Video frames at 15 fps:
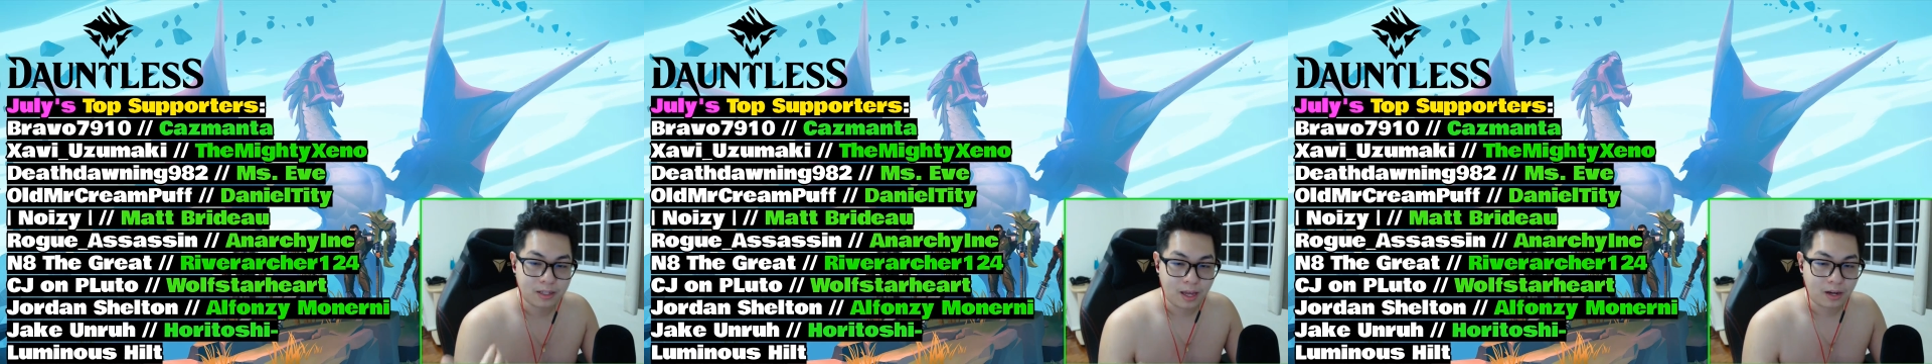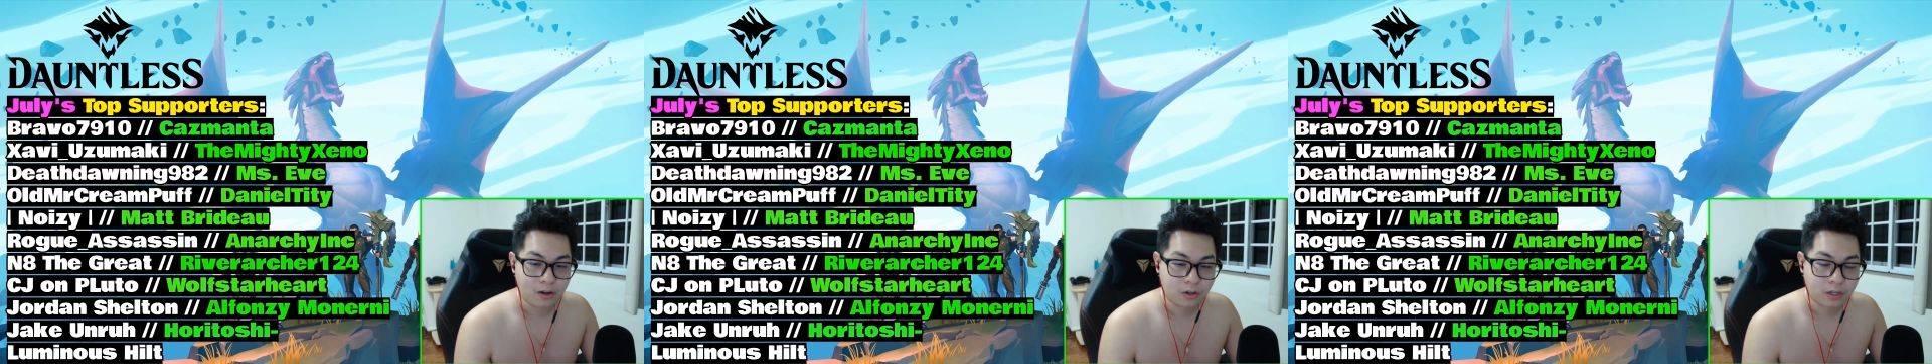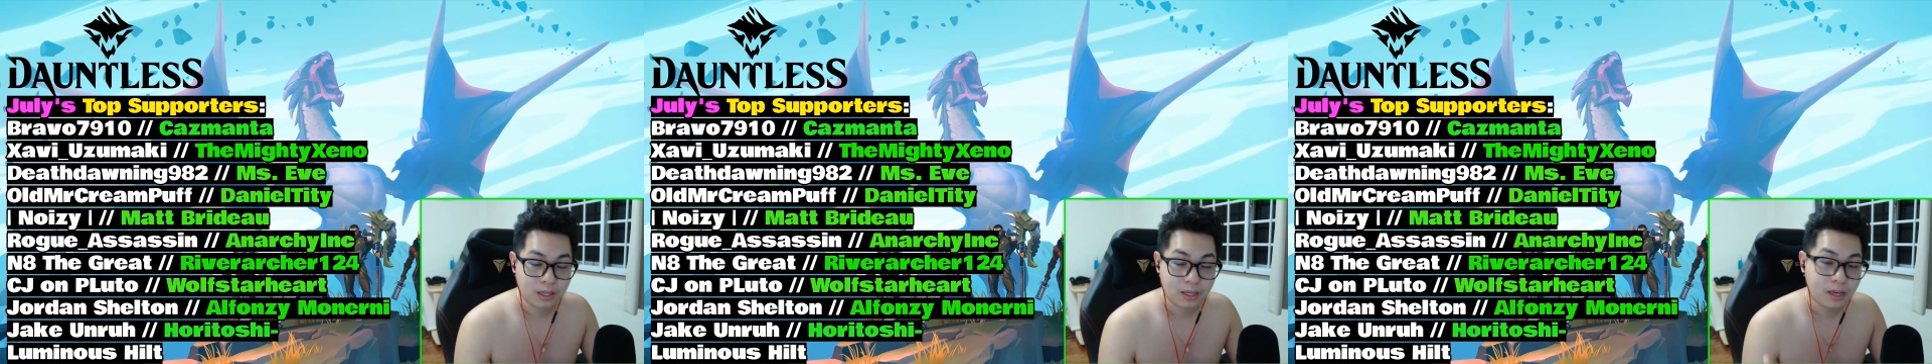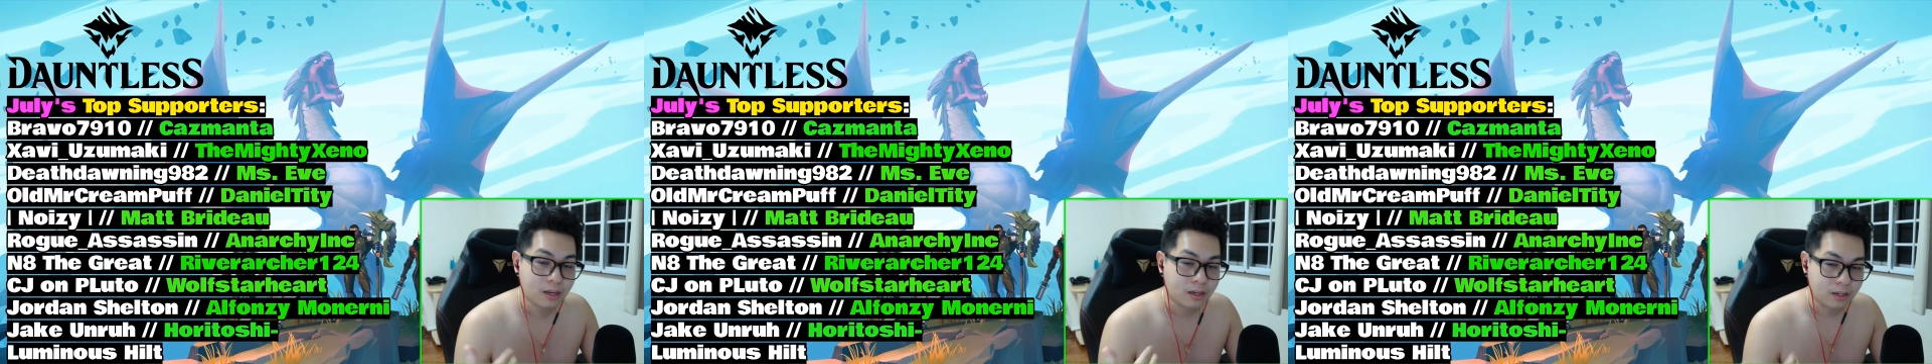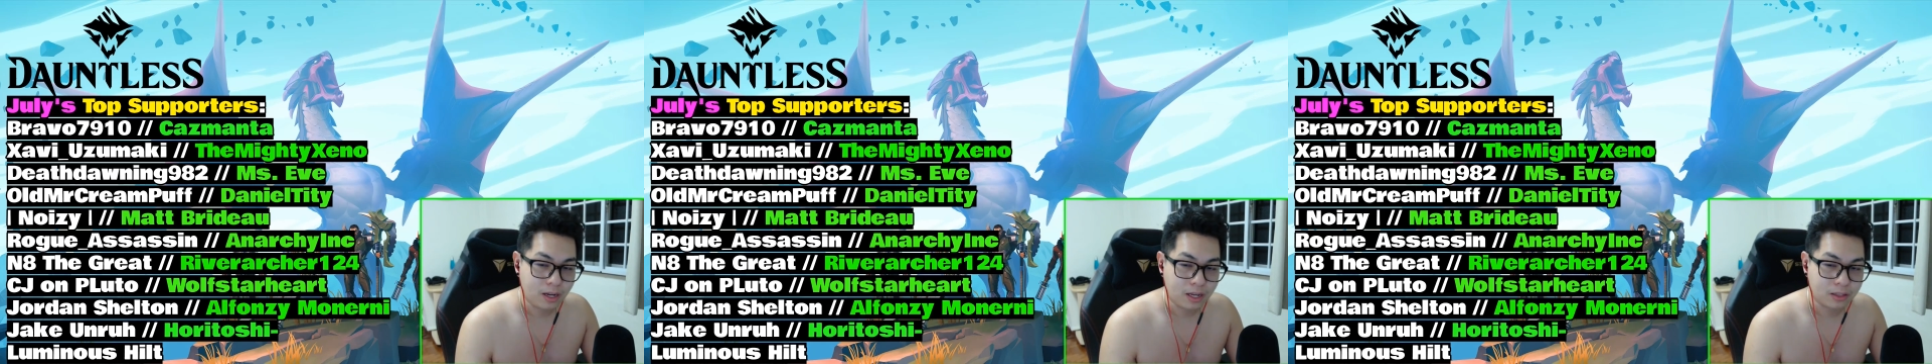Anarchy
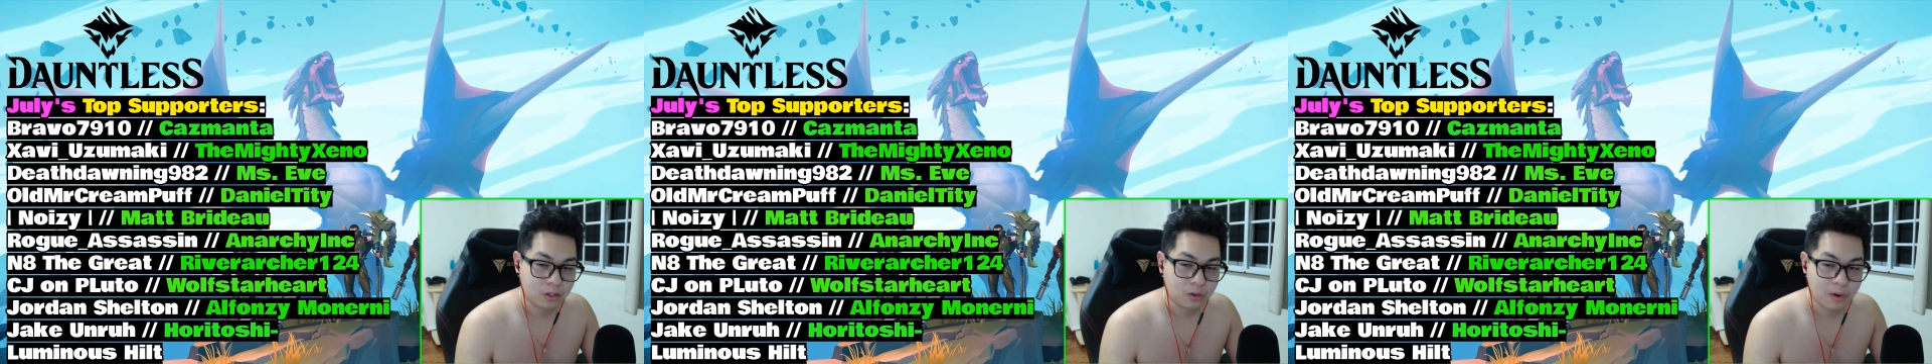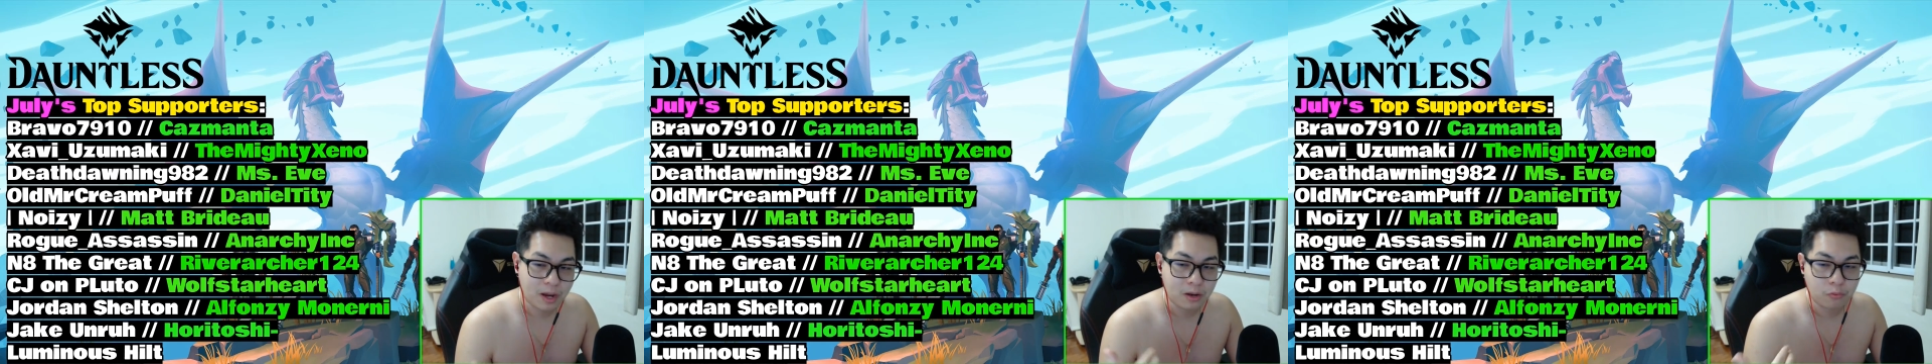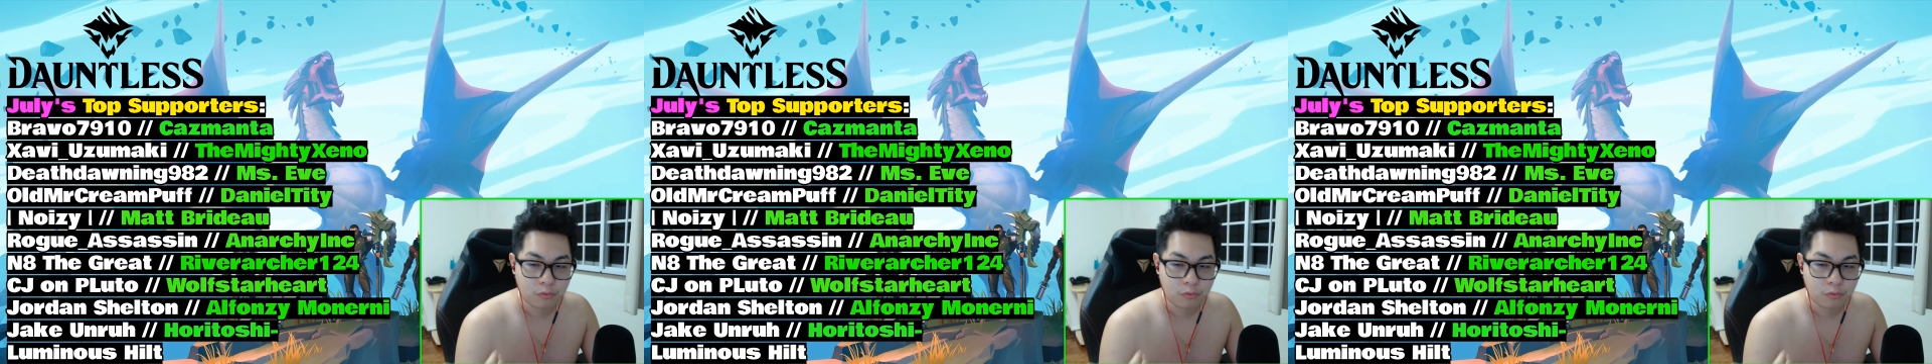Inc., Nate the Great,